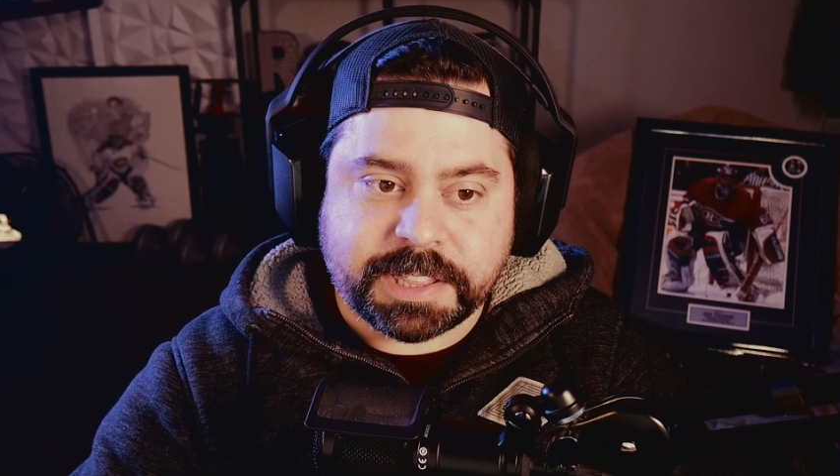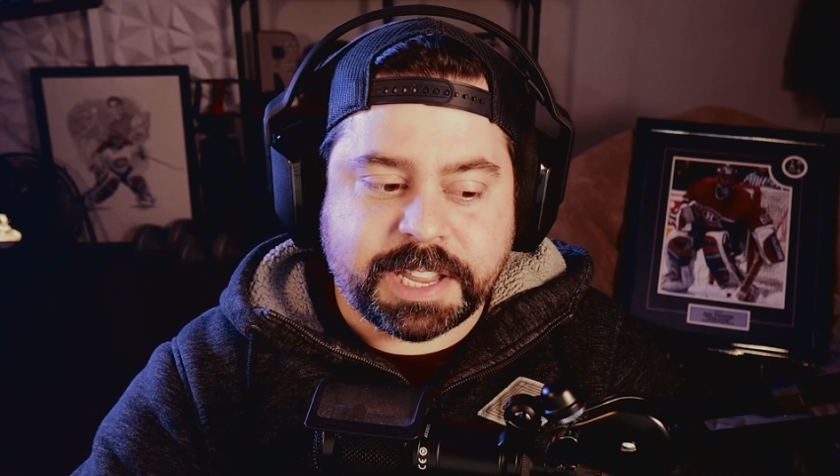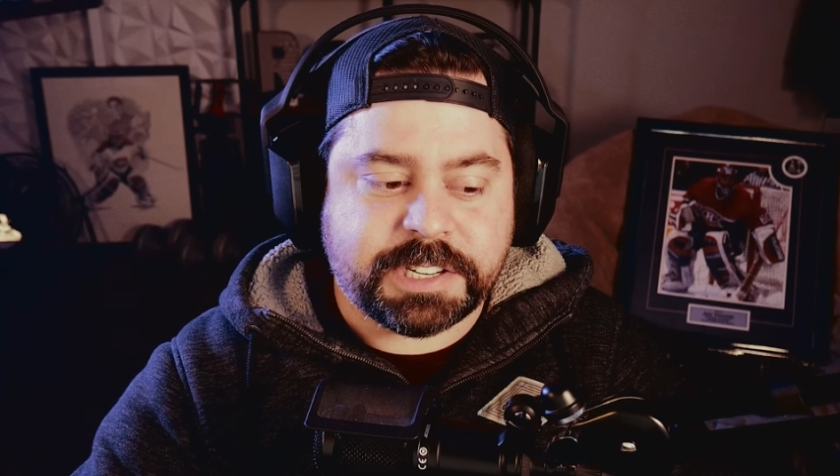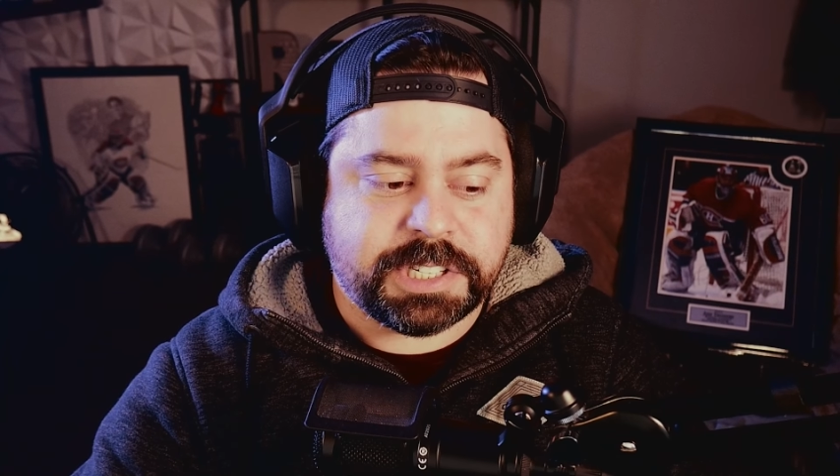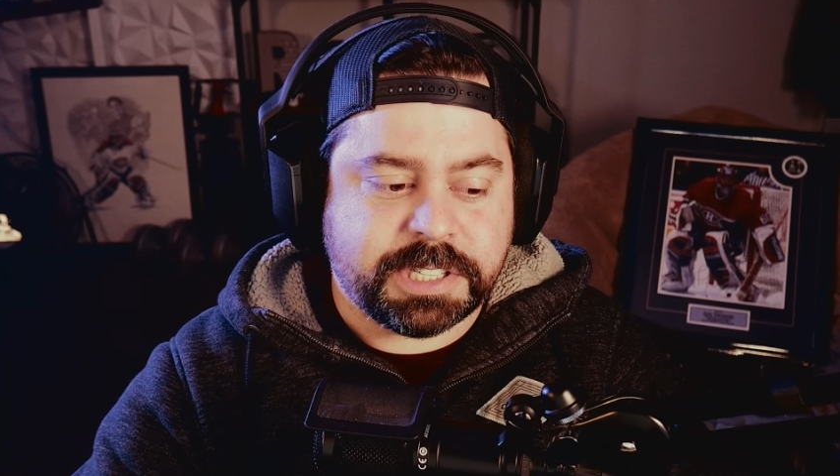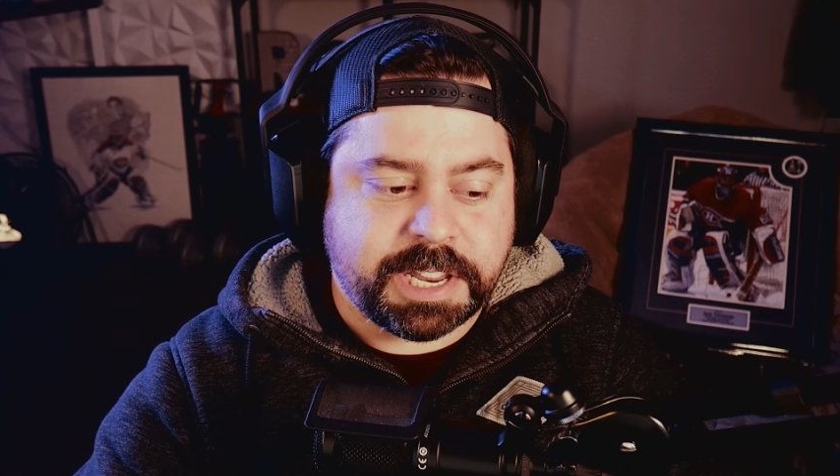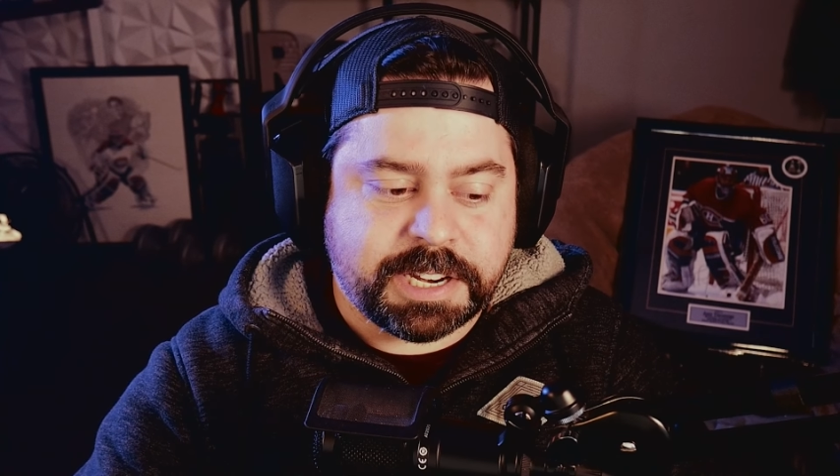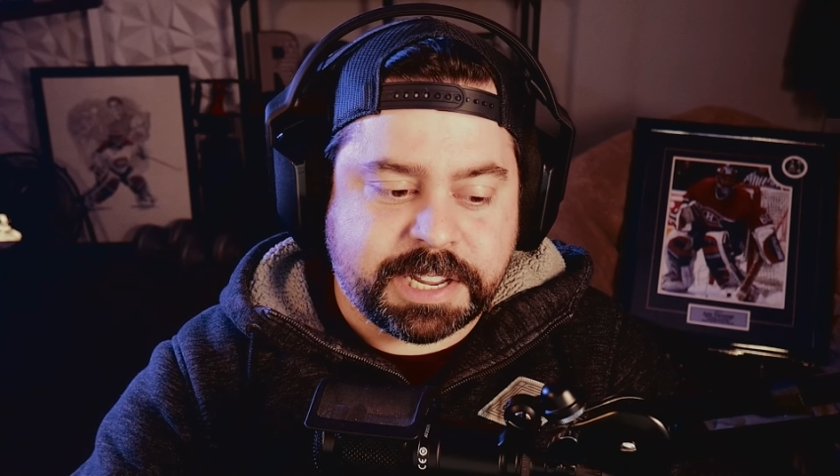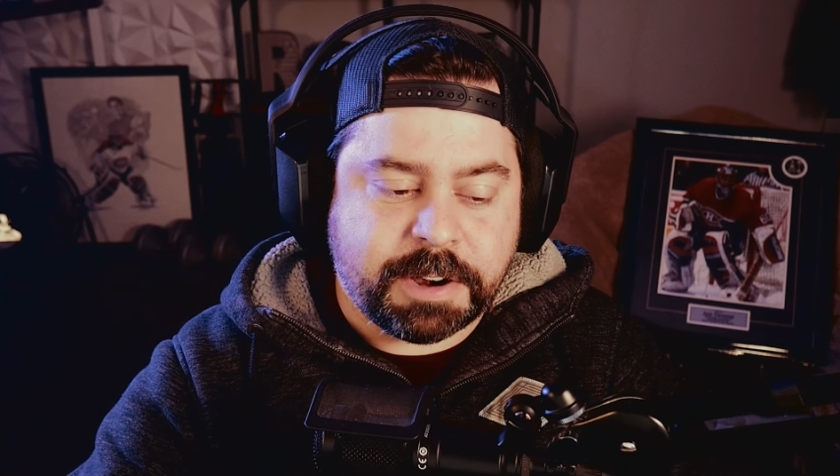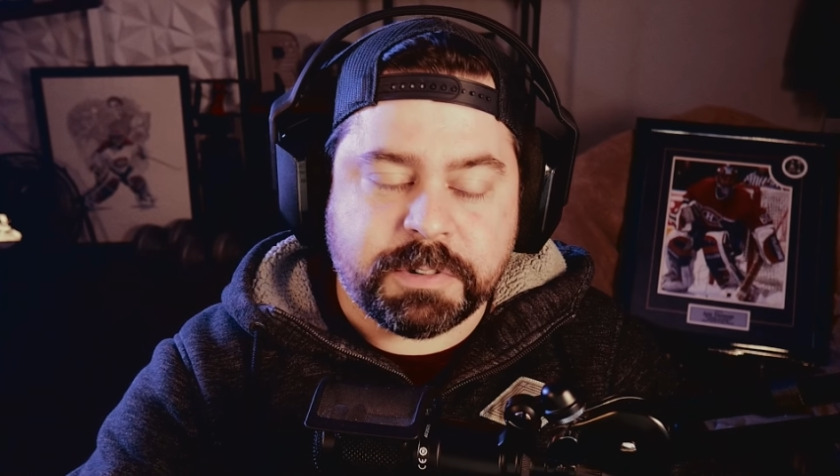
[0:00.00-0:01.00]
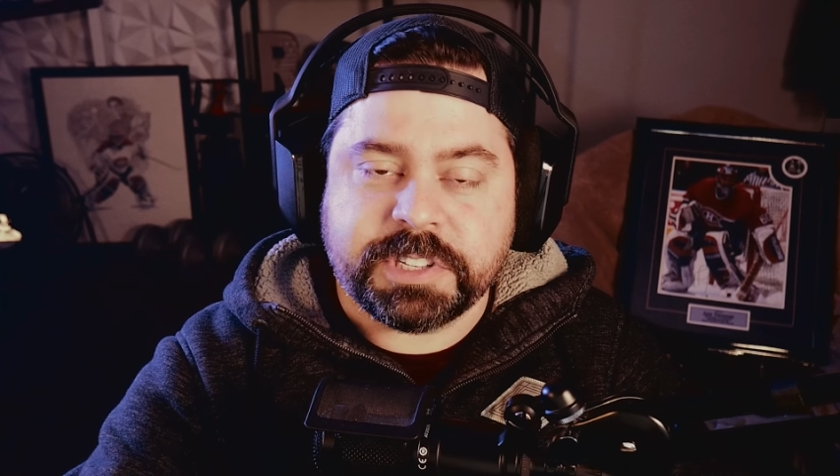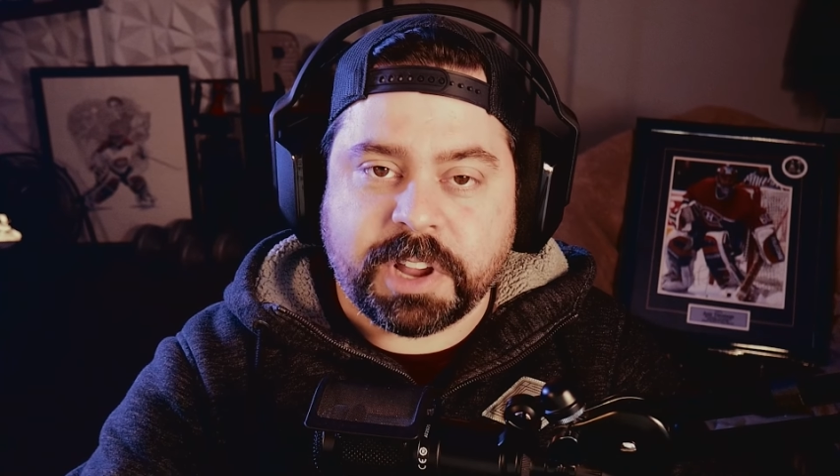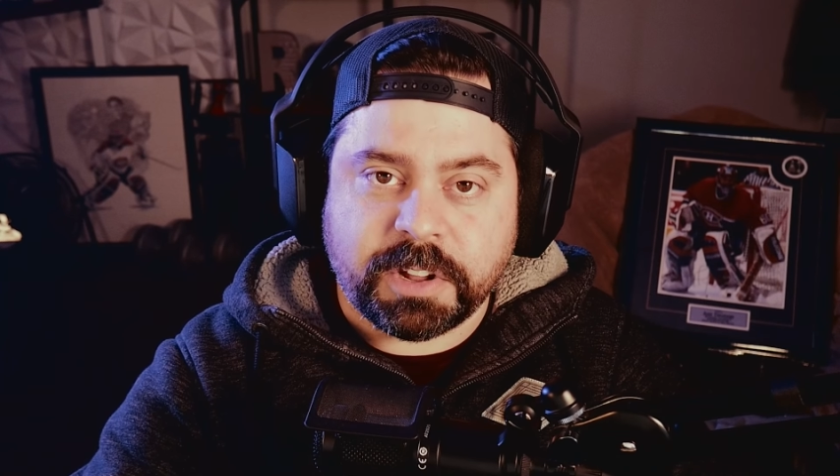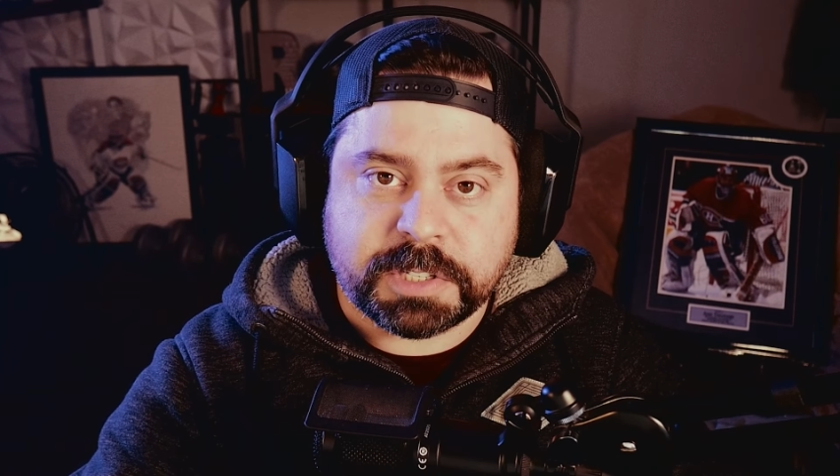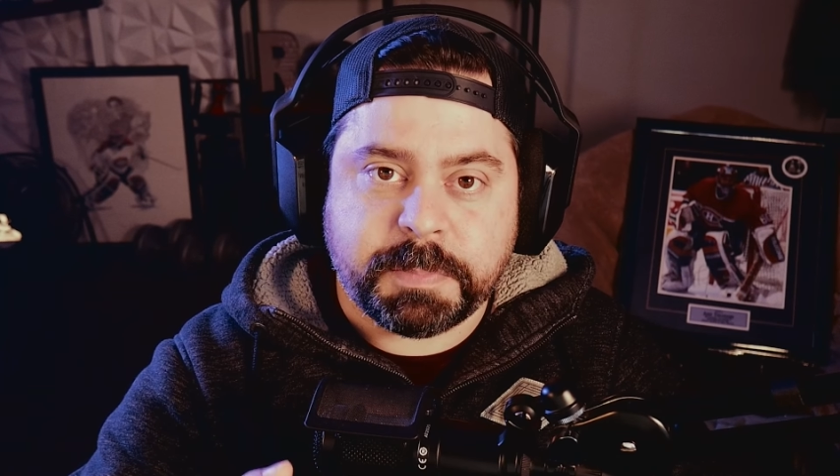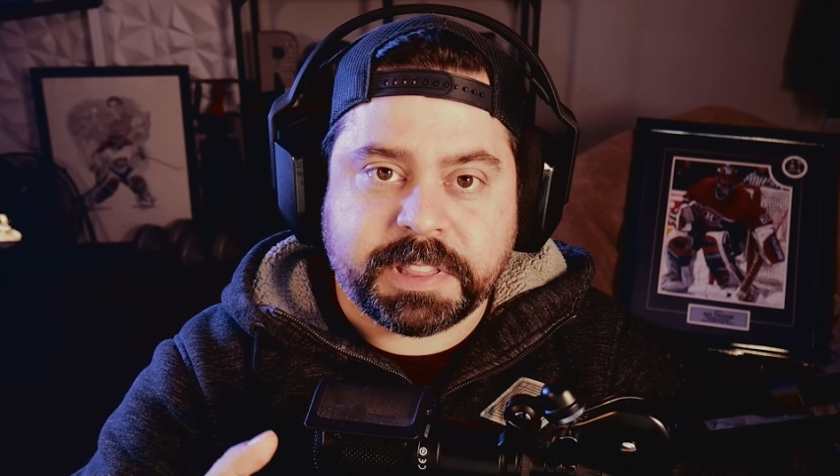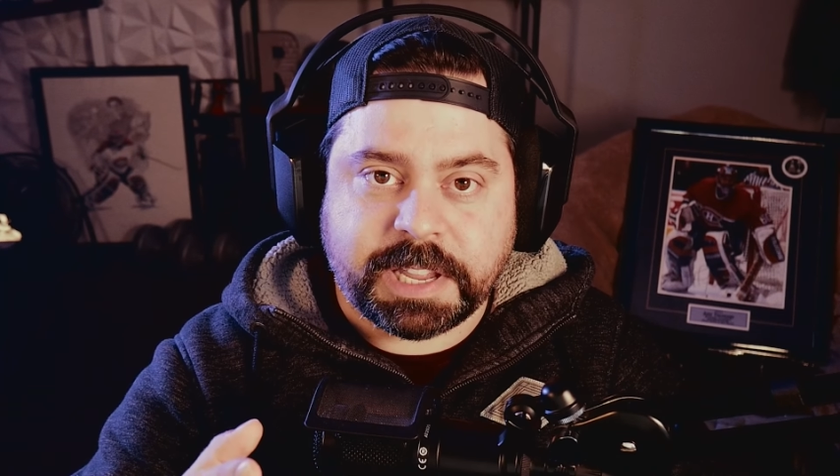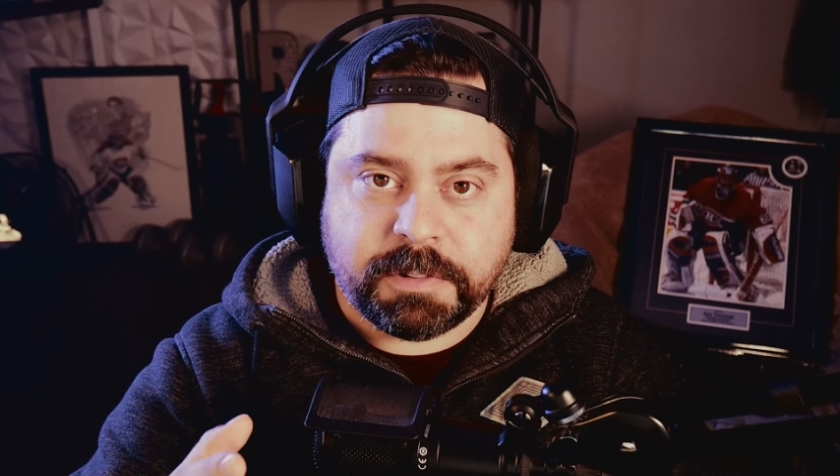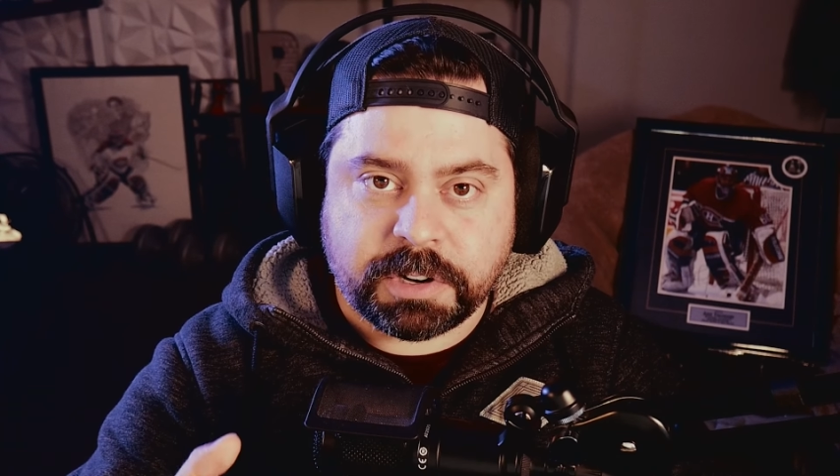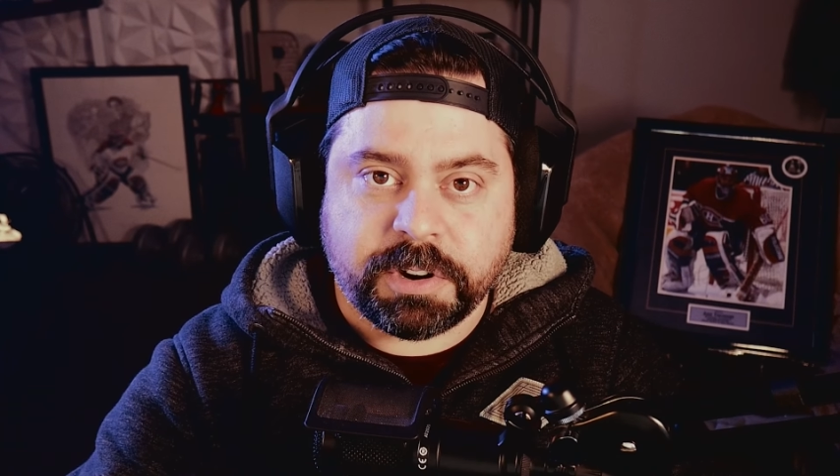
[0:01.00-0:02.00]
They didn't get results, but
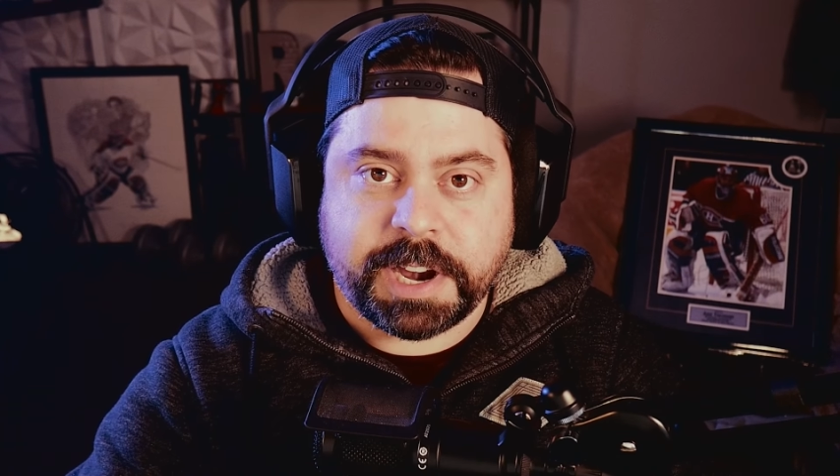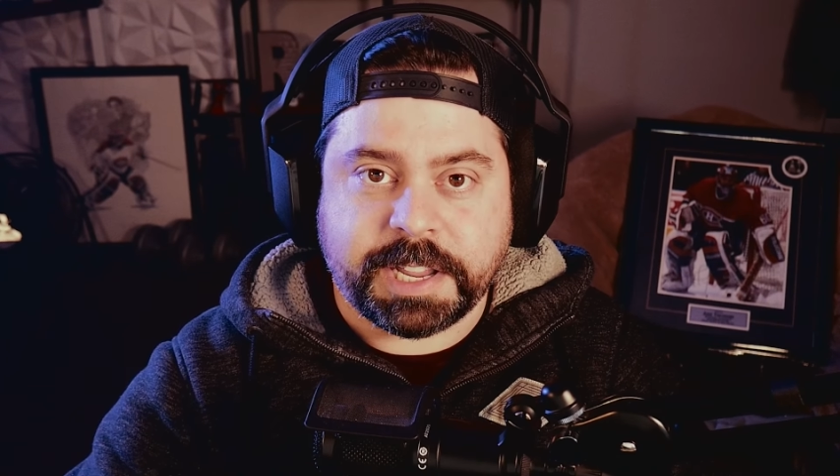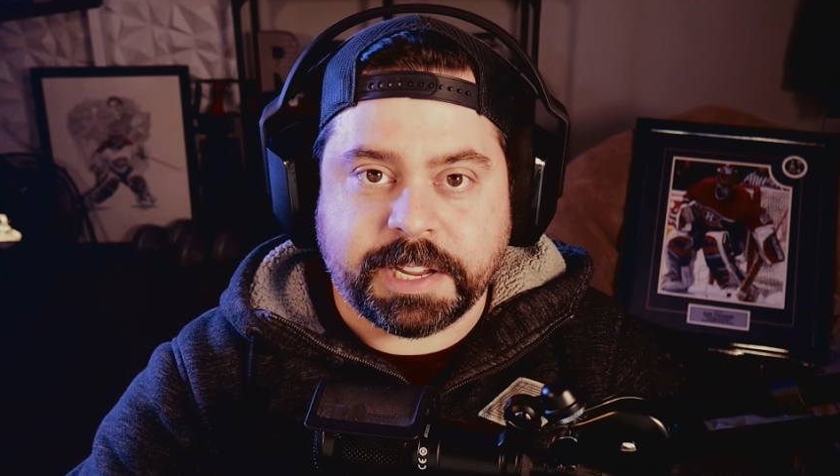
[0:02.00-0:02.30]
they were gritty.